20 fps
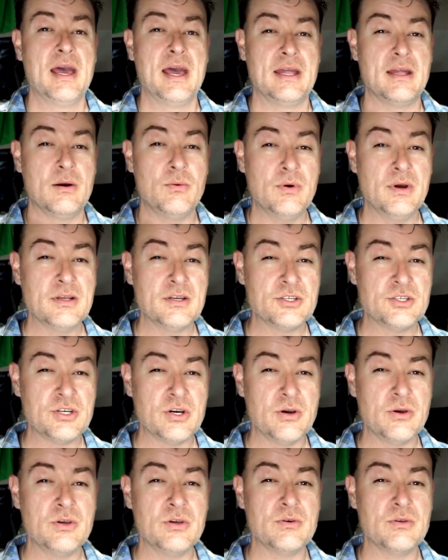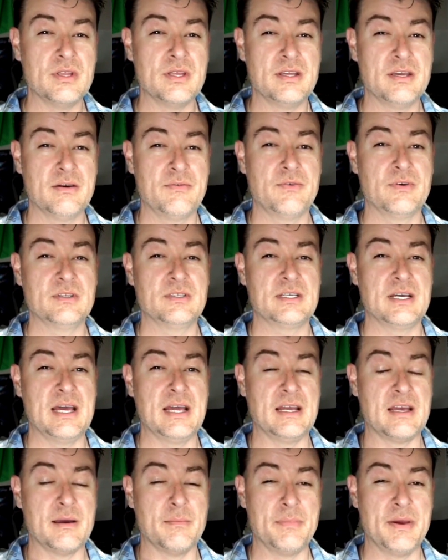and I wanted to show you the difference
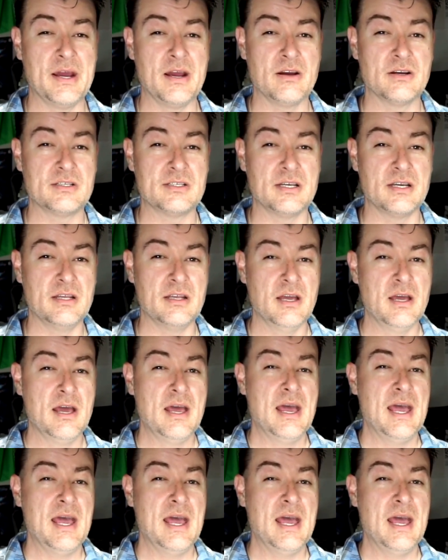and comparison,